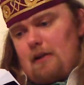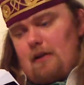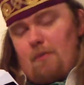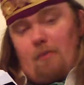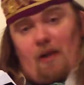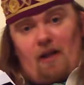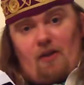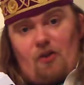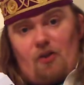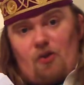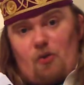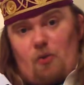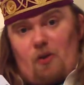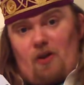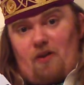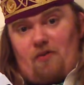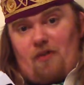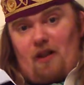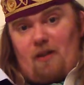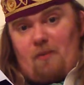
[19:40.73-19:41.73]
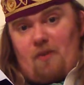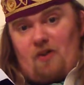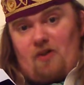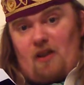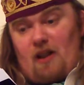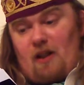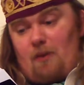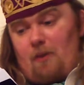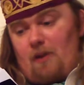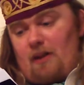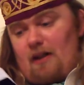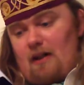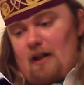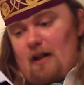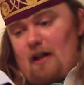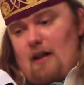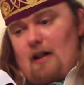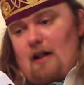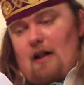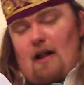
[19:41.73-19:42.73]
Penda's quite famous anyway.
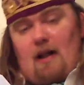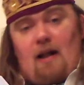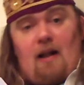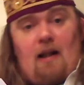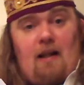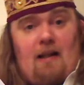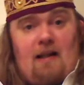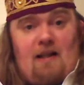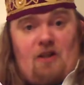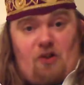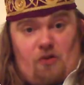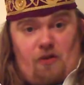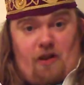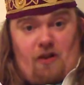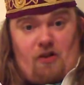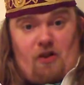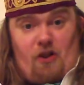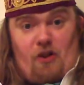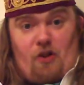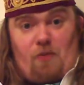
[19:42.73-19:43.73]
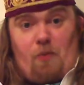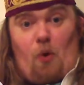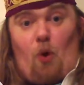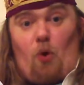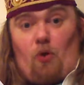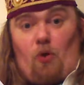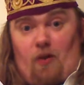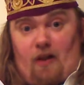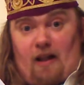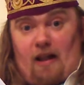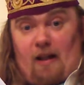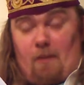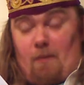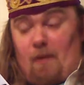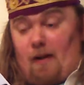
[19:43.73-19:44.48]
I need to research more on him.